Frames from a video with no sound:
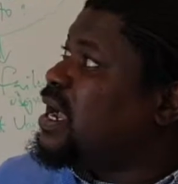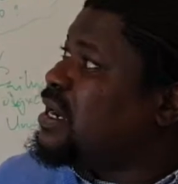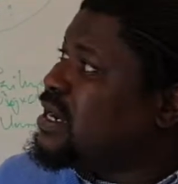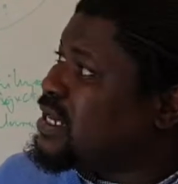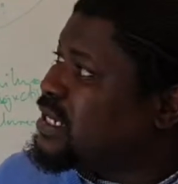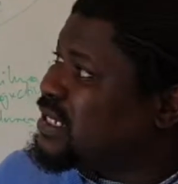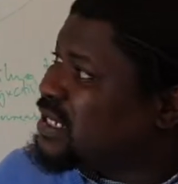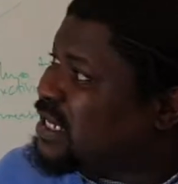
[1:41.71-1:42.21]

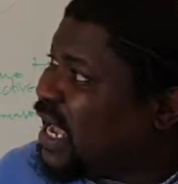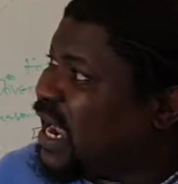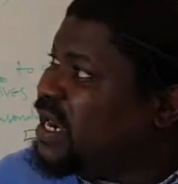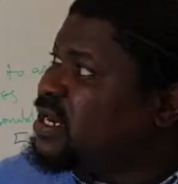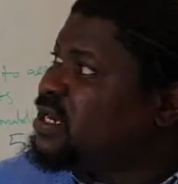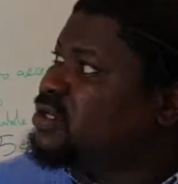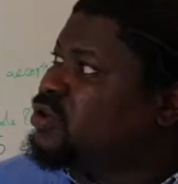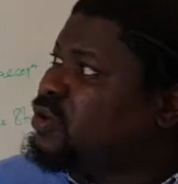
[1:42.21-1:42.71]

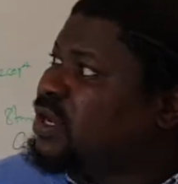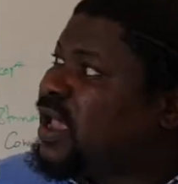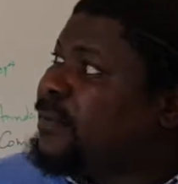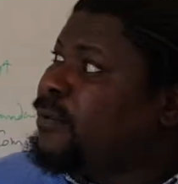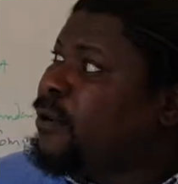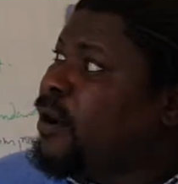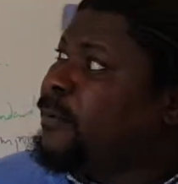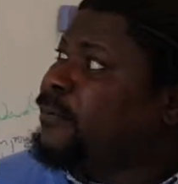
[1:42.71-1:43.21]
designed to
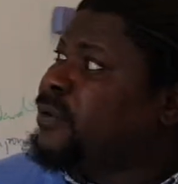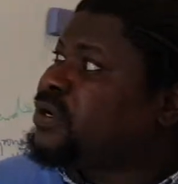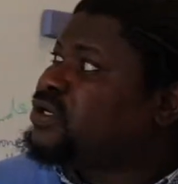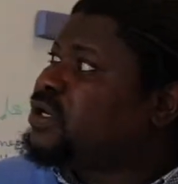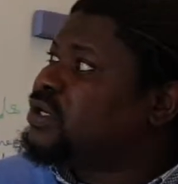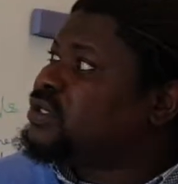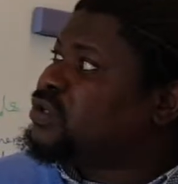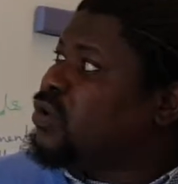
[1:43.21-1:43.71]
keep
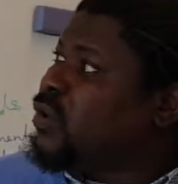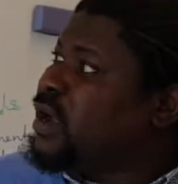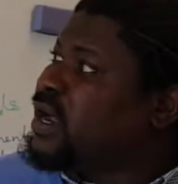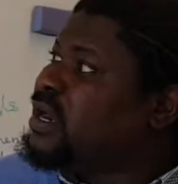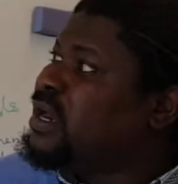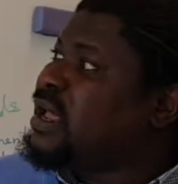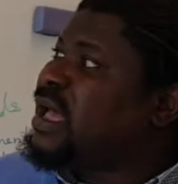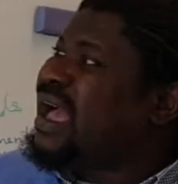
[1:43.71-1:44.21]
operations
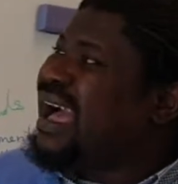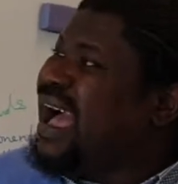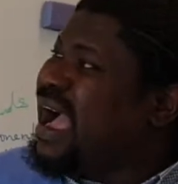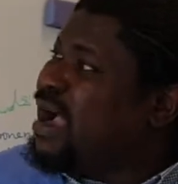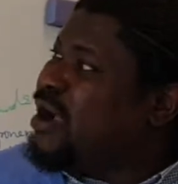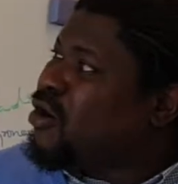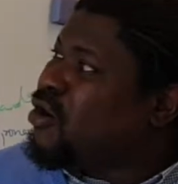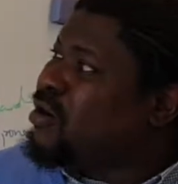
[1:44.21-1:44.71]
going
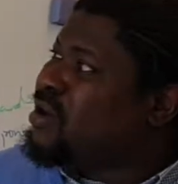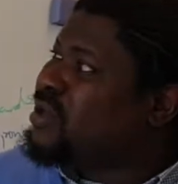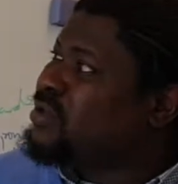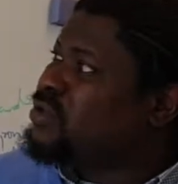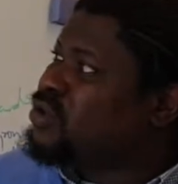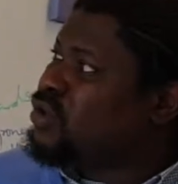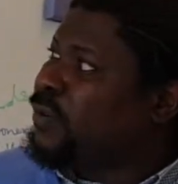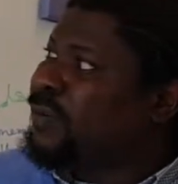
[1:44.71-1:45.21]

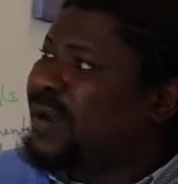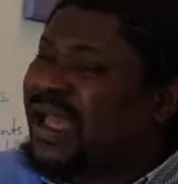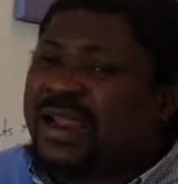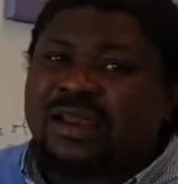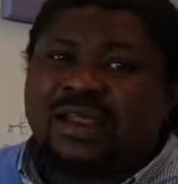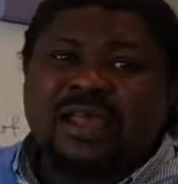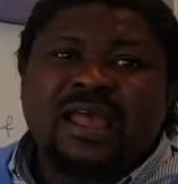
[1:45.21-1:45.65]
according to plan,